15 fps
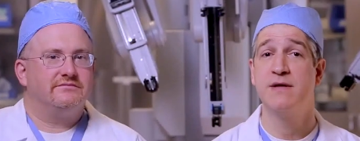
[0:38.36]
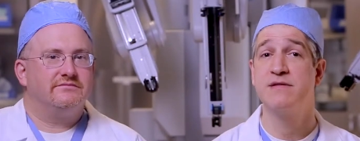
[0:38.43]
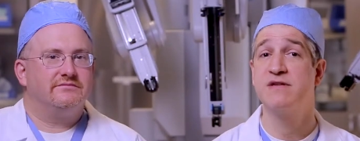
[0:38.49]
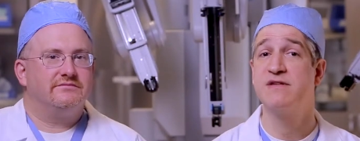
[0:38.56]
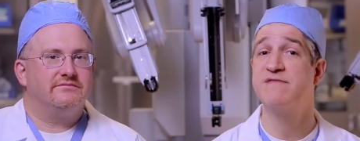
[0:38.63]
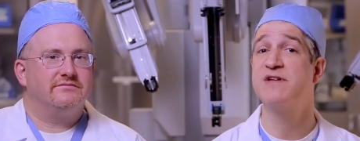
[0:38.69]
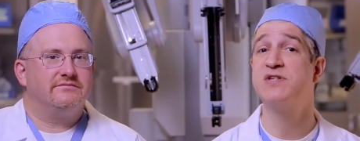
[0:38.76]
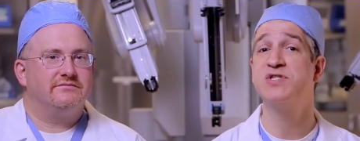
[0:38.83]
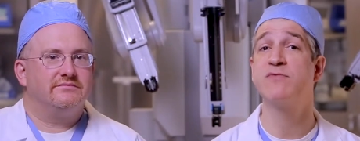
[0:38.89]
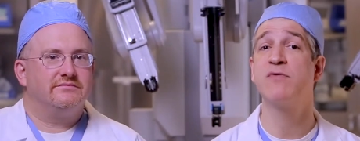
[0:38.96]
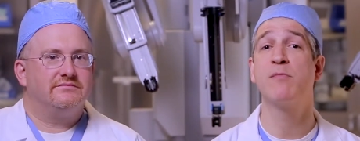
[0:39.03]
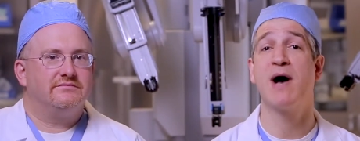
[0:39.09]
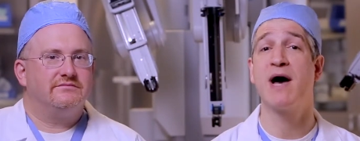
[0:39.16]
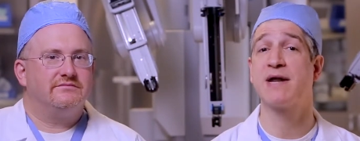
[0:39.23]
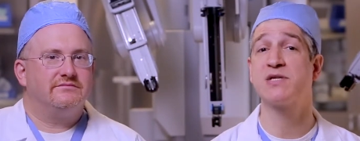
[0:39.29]
Speaker 1: The Da Vinci
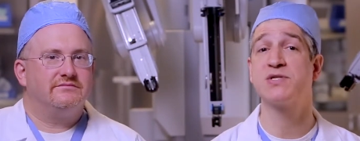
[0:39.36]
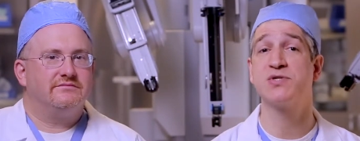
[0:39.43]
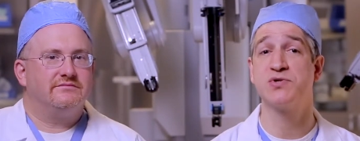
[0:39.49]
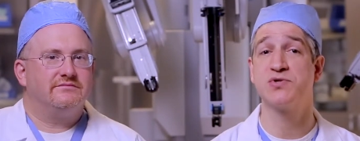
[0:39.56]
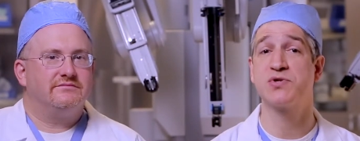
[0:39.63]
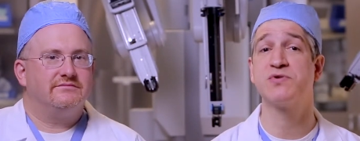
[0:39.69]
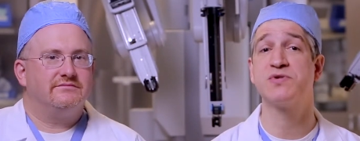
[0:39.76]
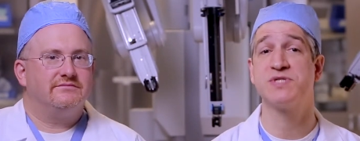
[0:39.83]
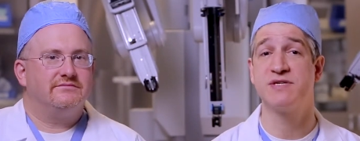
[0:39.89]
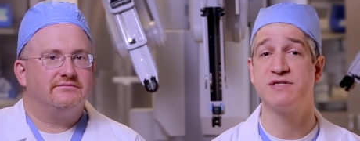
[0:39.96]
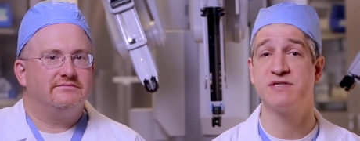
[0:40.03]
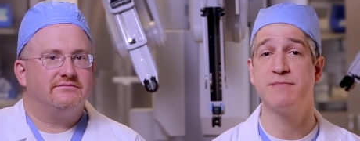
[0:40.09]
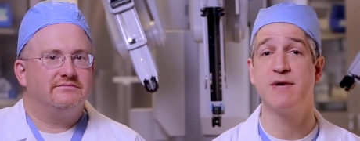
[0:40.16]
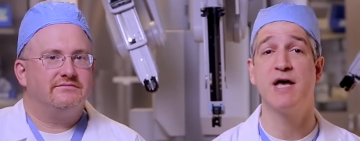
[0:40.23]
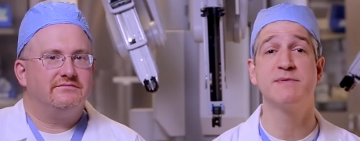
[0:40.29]
robotic surgical
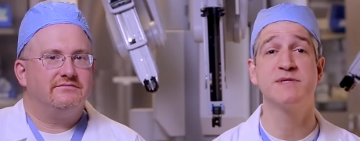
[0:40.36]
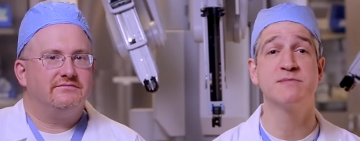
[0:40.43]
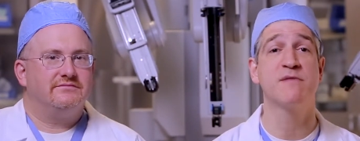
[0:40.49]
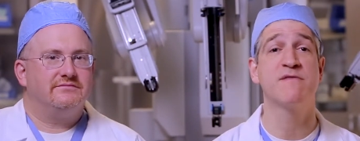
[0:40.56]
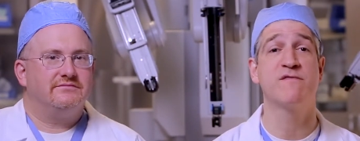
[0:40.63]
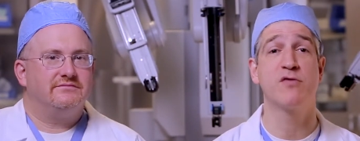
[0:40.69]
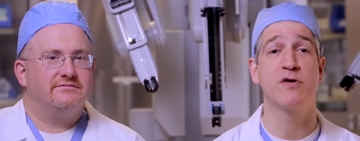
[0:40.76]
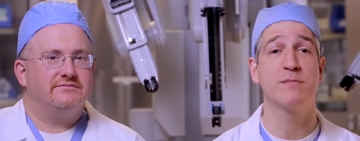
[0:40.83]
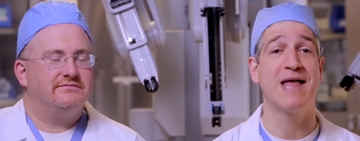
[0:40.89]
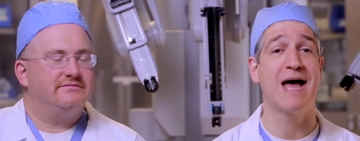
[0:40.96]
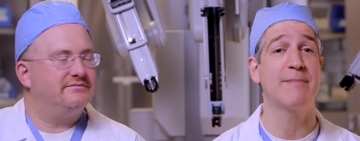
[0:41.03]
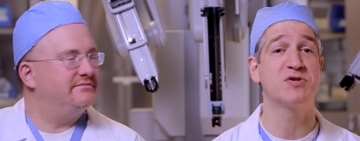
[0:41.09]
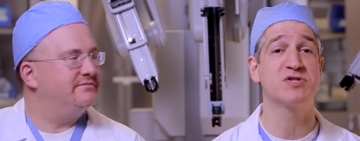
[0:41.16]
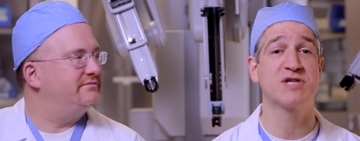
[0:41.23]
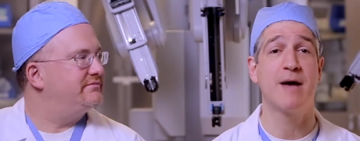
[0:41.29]
system helps perform
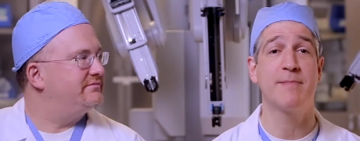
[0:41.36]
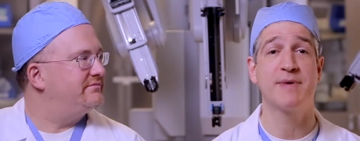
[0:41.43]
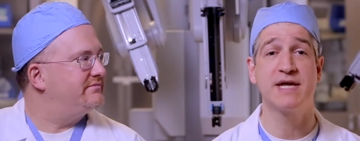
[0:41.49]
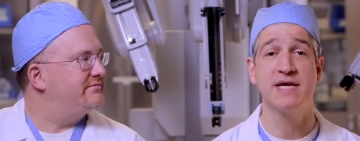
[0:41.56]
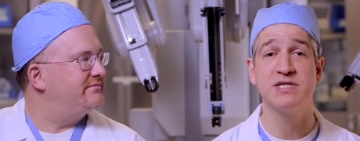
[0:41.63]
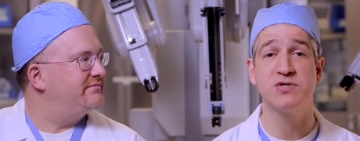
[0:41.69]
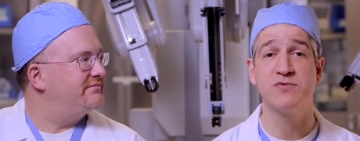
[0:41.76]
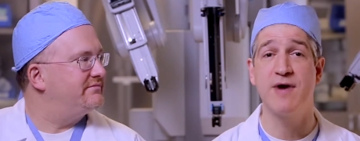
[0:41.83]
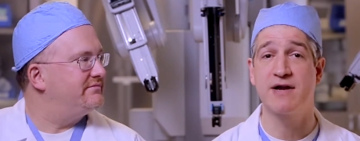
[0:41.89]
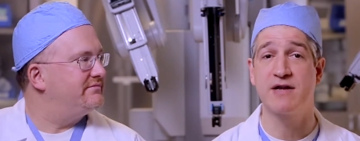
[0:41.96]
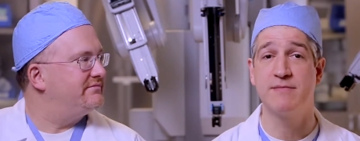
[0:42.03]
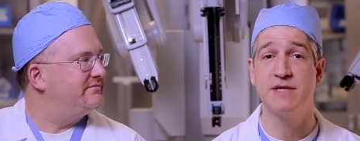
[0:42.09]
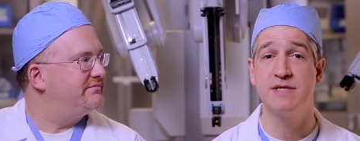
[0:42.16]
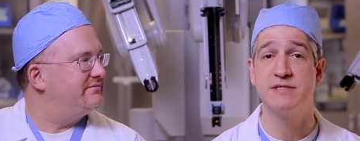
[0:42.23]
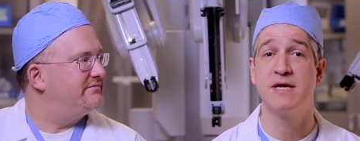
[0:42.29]
laparoscopic
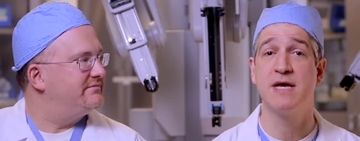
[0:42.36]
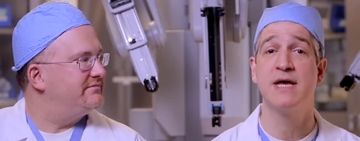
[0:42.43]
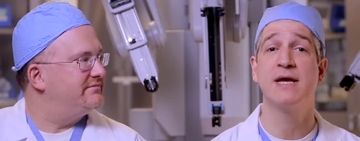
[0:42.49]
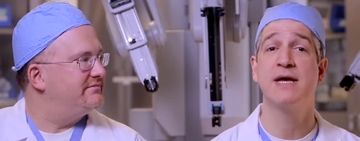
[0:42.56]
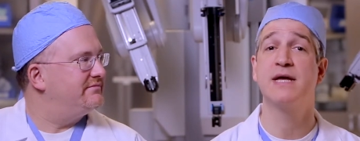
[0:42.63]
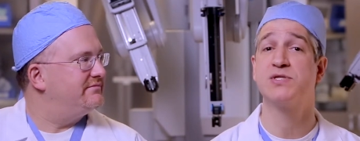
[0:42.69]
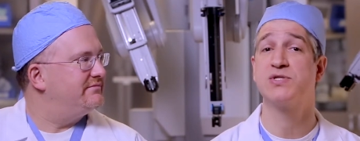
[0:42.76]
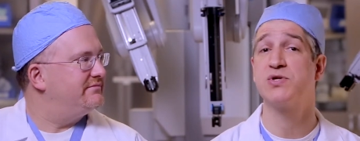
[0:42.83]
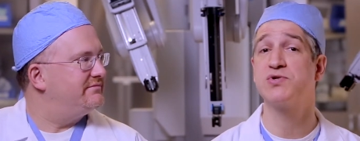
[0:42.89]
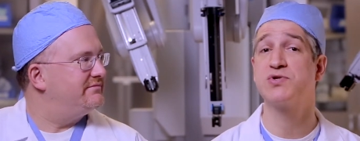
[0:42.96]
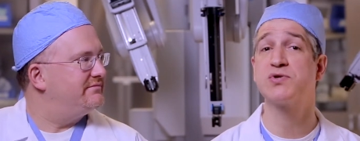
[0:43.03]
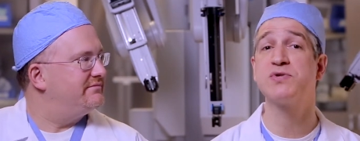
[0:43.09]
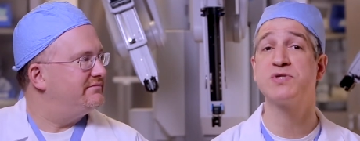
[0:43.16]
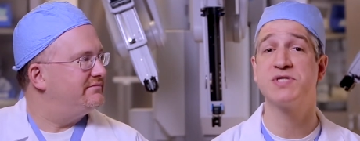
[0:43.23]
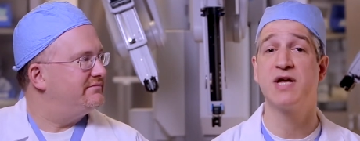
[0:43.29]
hysterectomies and
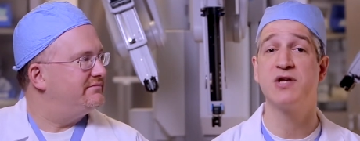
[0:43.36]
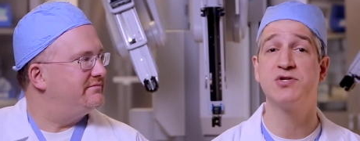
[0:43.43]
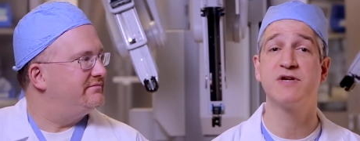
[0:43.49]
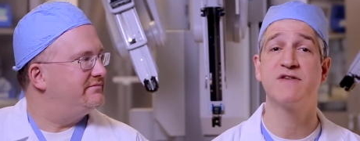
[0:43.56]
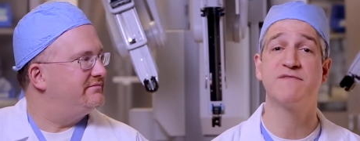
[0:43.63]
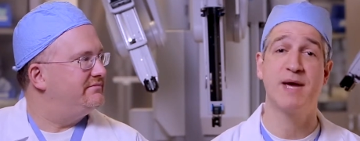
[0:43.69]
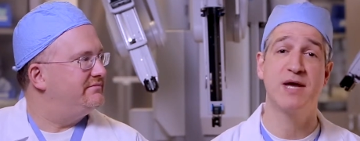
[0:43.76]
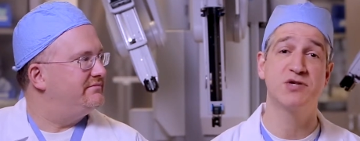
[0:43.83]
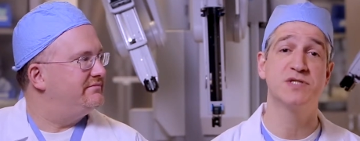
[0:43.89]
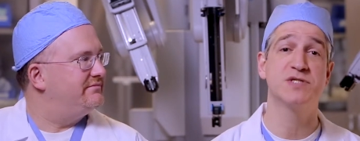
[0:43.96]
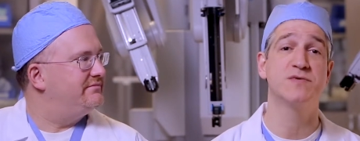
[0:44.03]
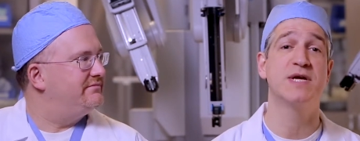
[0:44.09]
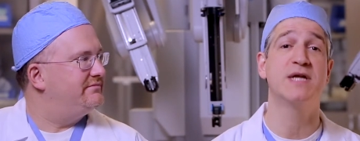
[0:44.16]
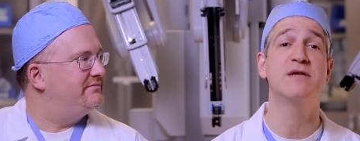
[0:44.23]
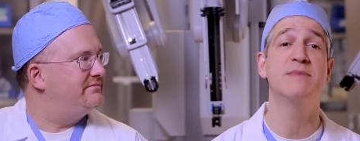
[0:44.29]
surgical staging of
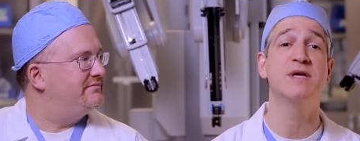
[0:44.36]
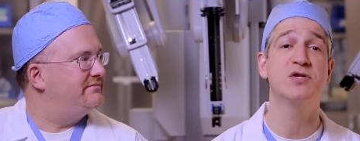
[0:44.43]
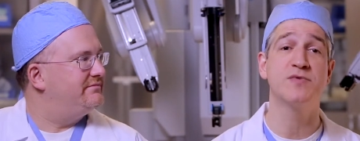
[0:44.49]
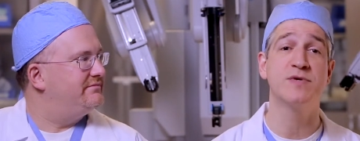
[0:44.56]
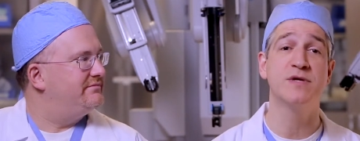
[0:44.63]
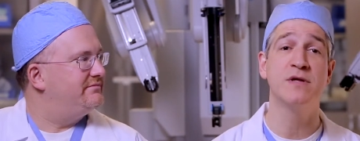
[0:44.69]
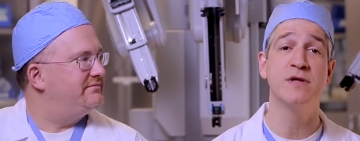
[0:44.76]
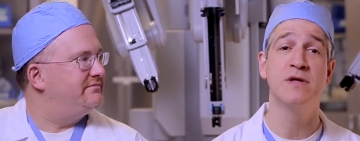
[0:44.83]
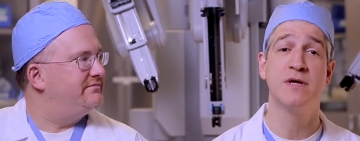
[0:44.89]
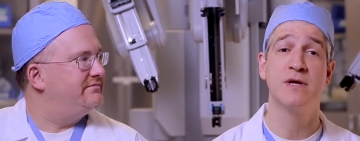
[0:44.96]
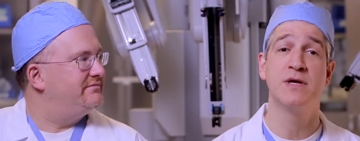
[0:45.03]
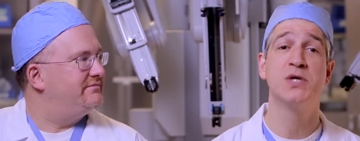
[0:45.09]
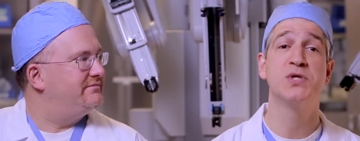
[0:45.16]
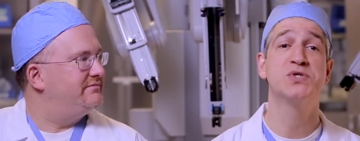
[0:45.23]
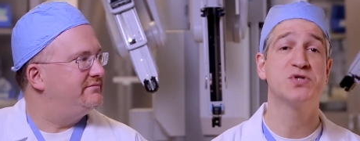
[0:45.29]
patients with endometrial,
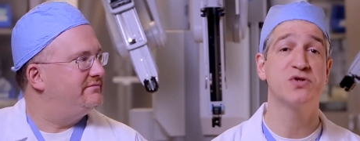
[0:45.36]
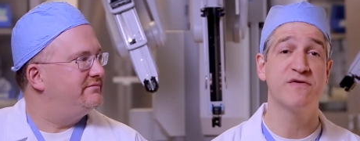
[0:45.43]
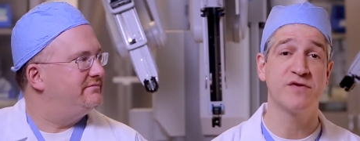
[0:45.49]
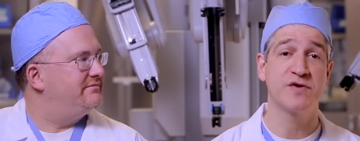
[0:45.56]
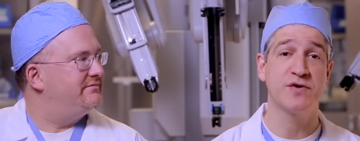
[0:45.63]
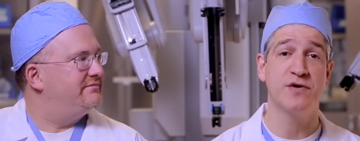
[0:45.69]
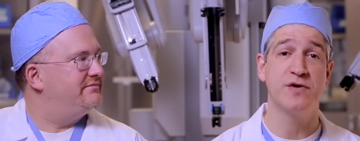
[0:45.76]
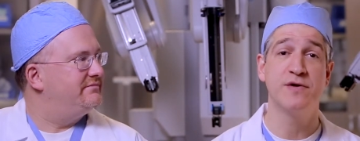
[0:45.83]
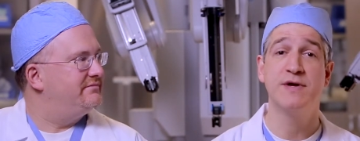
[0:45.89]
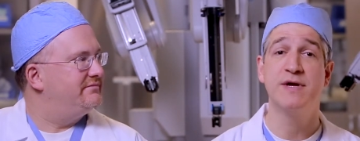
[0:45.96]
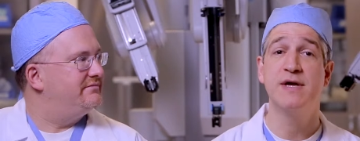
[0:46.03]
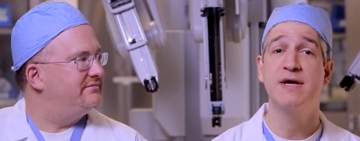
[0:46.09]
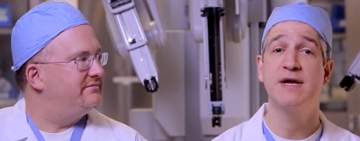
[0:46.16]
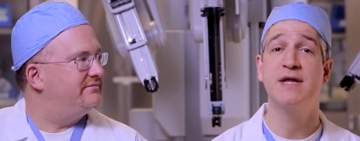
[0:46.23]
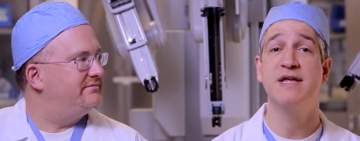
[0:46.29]
cervical,
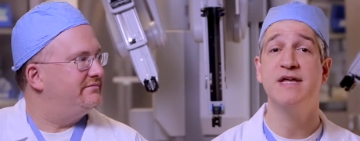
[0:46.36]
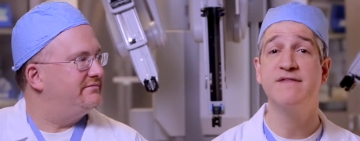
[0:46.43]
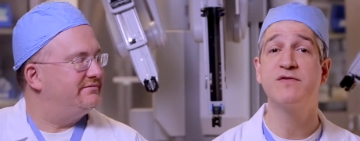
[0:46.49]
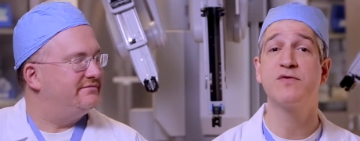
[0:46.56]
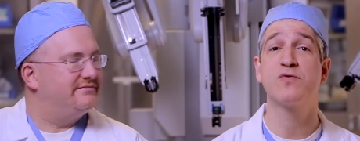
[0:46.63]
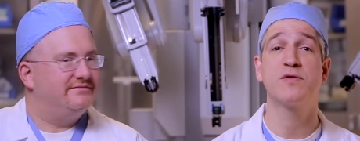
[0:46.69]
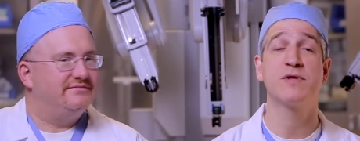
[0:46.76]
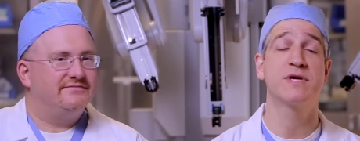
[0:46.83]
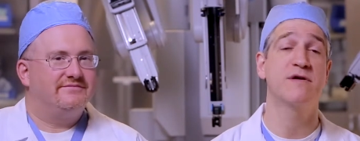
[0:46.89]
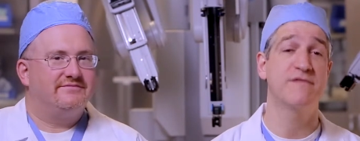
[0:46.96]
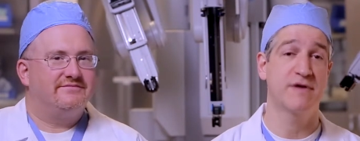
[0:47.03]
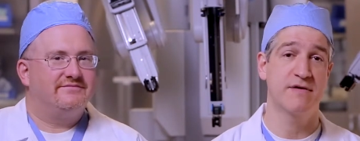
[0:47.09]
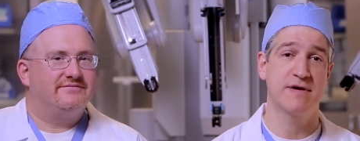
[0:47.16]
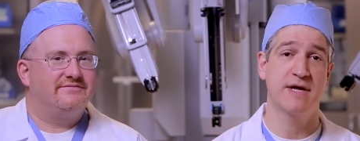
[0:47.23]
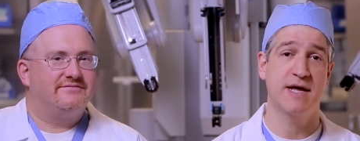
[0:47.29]
and even early
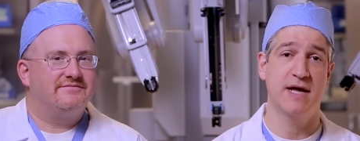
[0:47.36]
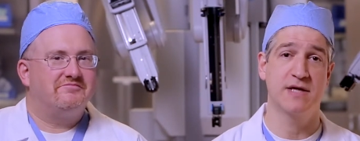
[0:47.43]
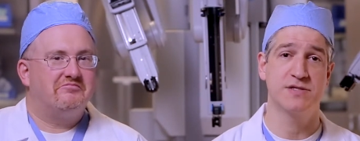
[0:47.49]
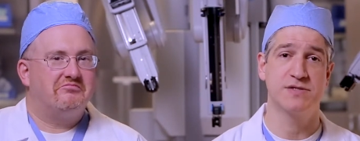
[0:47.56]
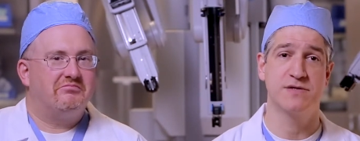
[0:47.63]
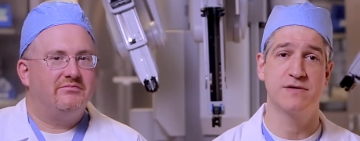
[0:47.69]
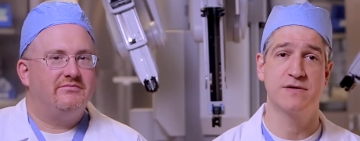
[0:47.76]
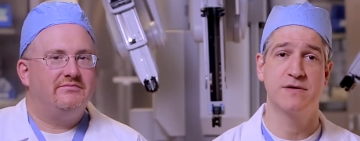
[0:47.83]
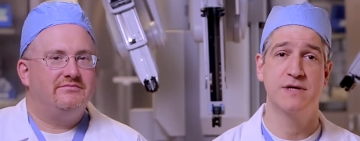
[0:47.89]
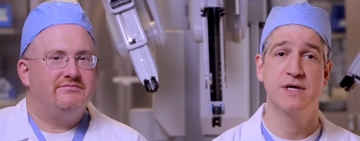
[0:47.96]
ovarian cancer.